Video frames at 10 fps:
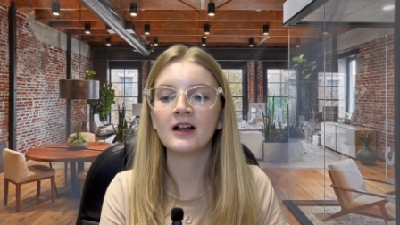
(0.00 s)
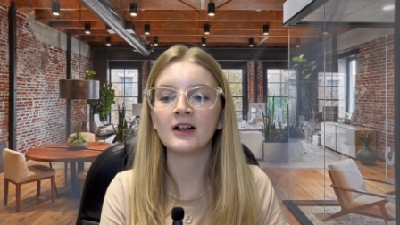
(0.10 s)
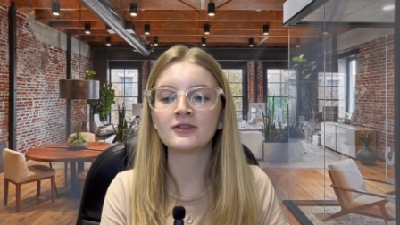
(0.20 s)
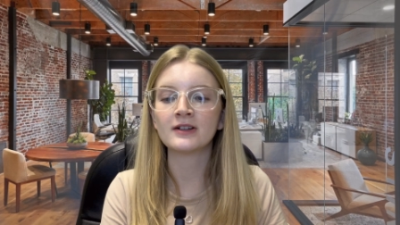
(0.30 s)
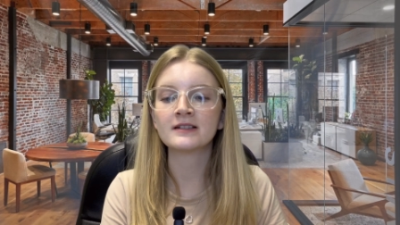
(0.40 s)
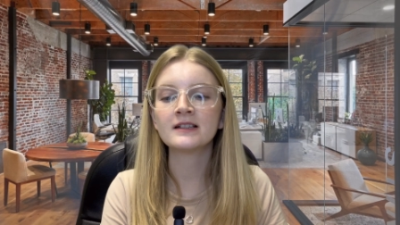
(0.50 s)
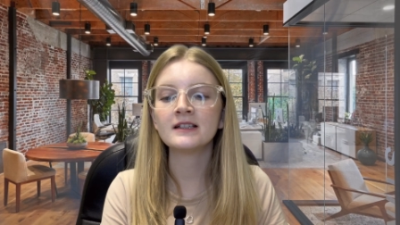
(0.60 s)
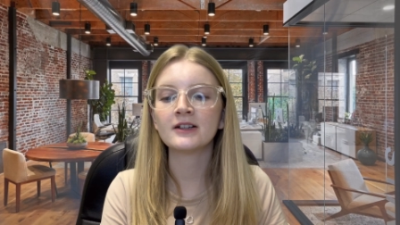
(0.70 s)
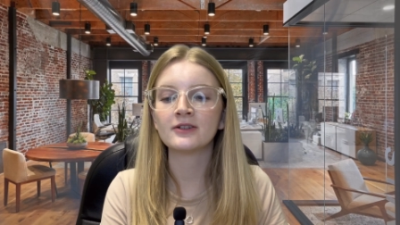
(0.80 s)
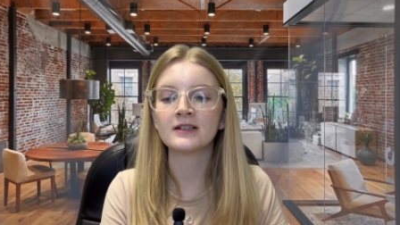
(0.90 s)
addressing the
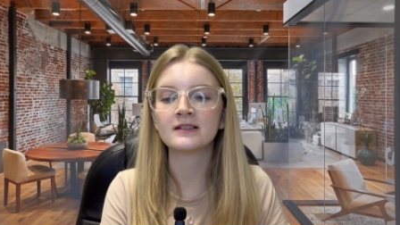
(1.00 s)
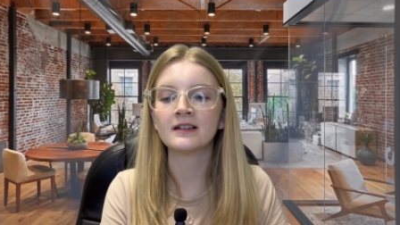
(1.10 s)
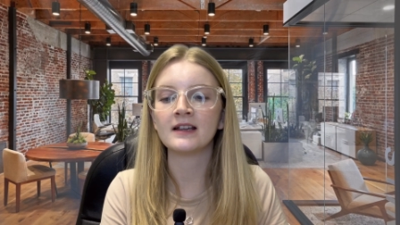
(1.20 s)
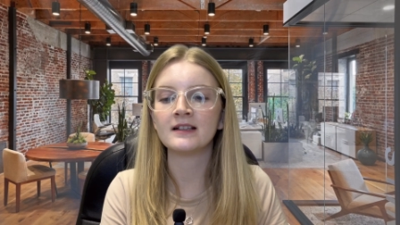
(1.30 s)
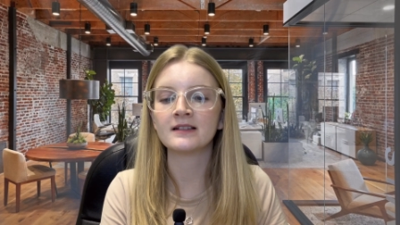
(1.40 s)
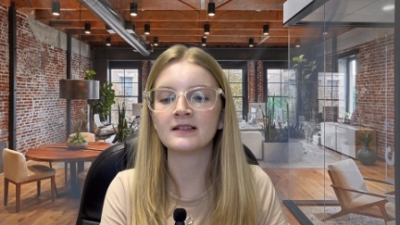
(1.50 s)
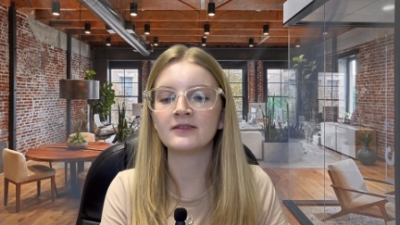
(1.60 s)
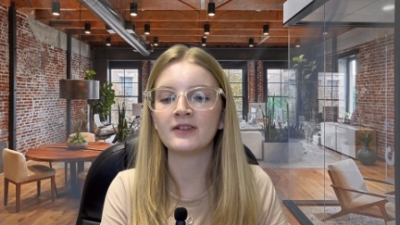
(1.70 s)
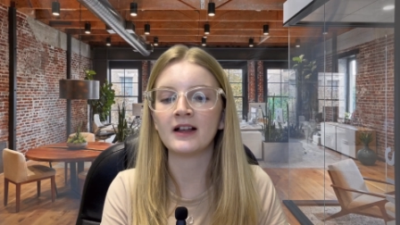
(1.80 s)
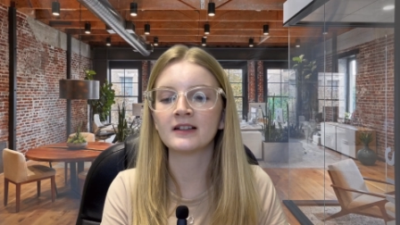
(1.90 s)
increased delays is a
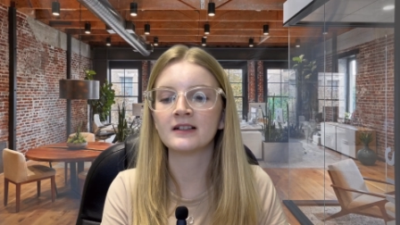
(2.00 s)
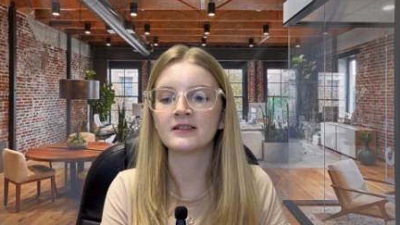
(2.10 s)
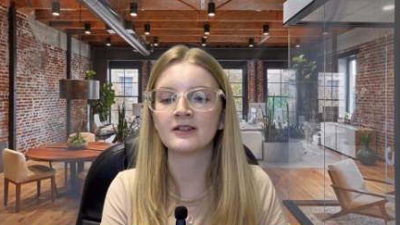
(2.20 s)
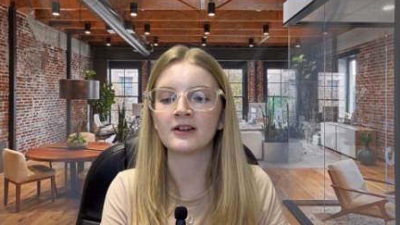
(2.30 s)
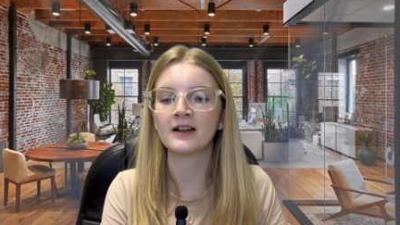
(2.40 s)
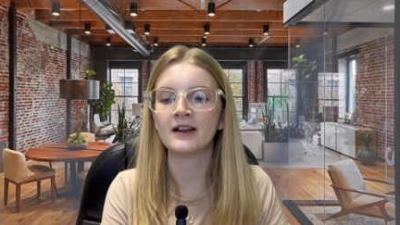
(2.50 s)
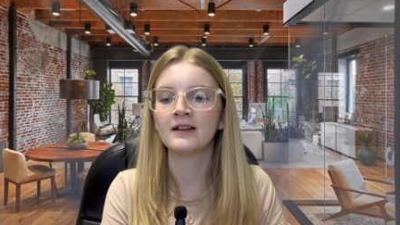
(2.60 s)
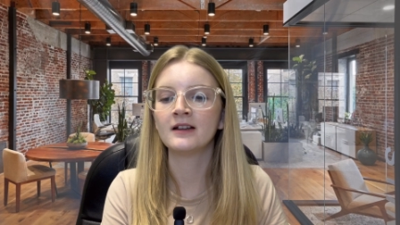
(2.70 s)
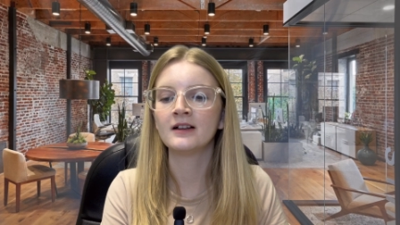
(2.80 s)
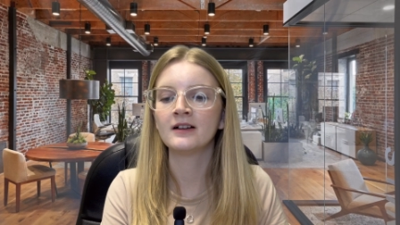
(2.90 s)
valid concern
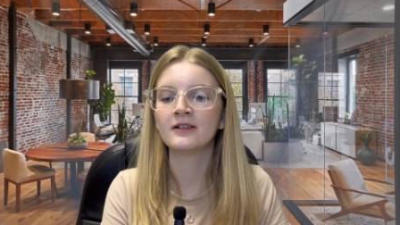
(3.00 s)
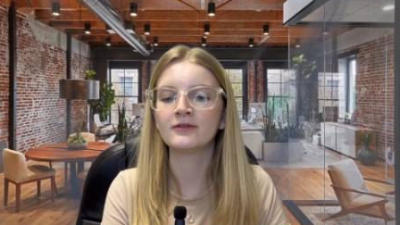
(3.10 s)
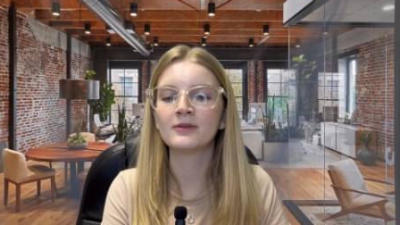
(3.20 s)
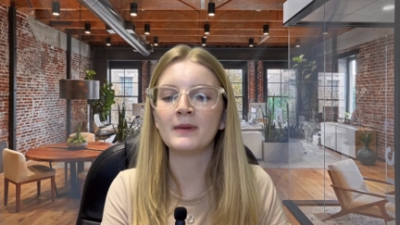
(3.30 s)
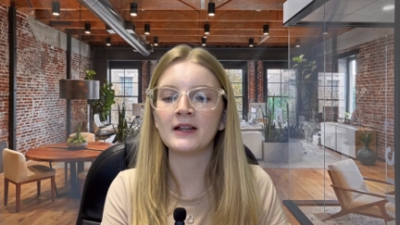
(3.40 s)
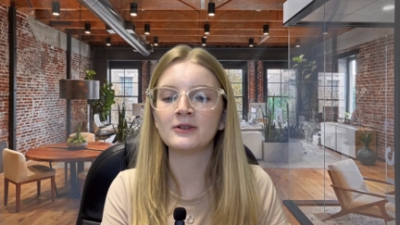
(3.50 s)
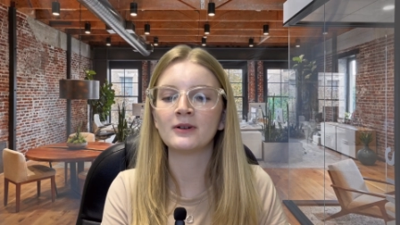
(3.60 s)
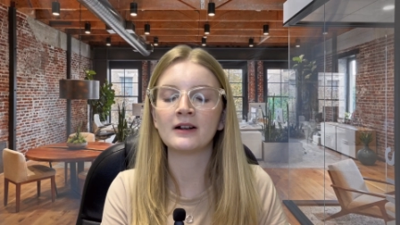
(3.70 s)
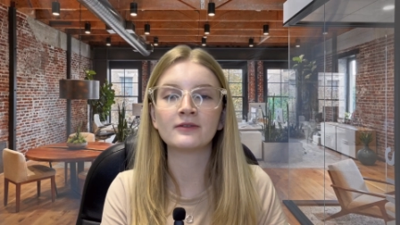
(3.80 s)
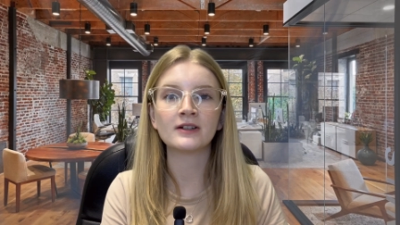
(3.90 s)
for men who
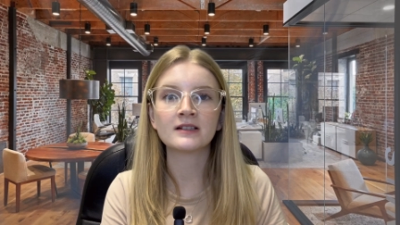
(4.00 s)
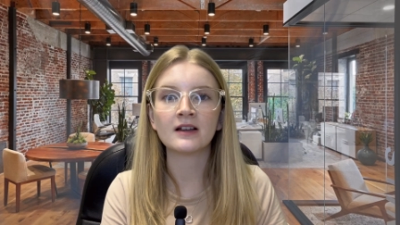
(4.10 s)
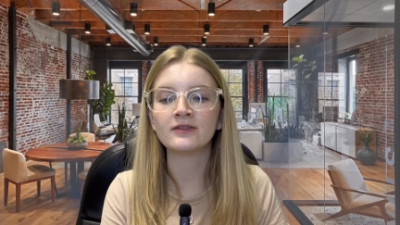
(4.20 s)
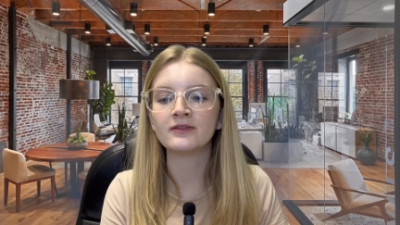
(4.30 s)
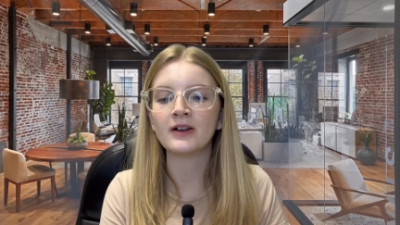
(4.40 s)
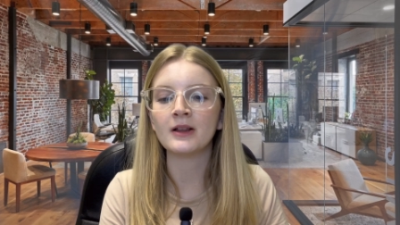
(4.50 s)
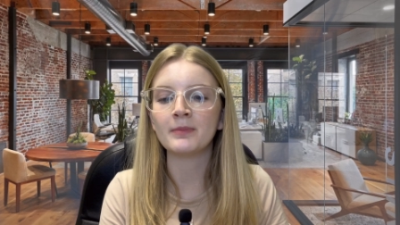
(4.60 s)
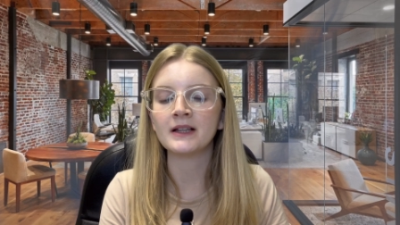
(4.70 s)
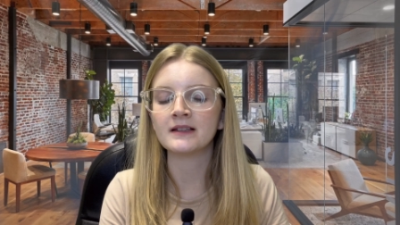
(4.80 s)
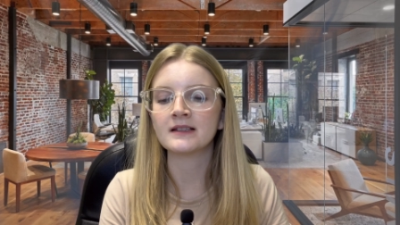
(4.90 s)
are at risk of
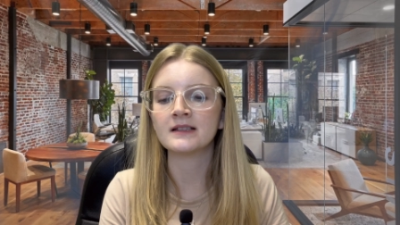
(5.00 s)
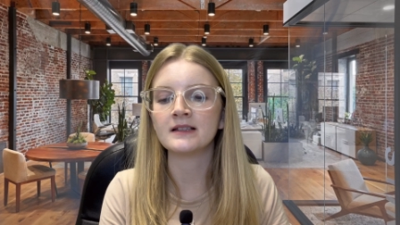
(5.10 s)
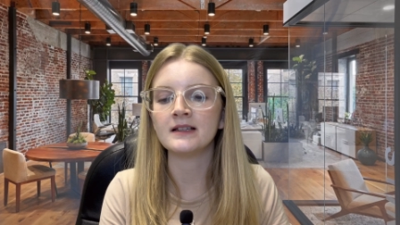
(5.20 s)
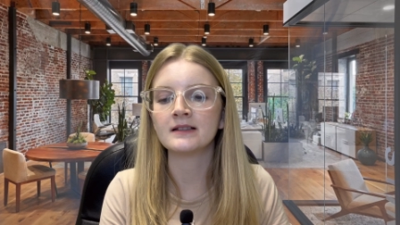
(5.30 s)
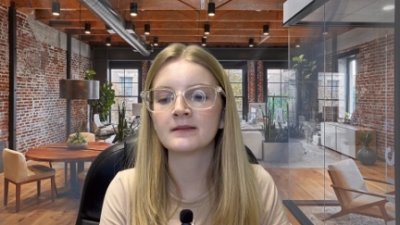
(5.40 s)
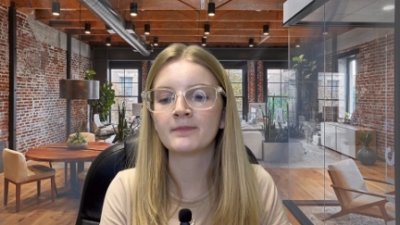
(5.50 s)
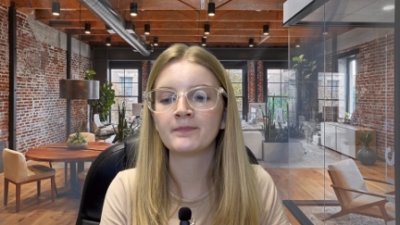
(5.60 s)
developing this disease.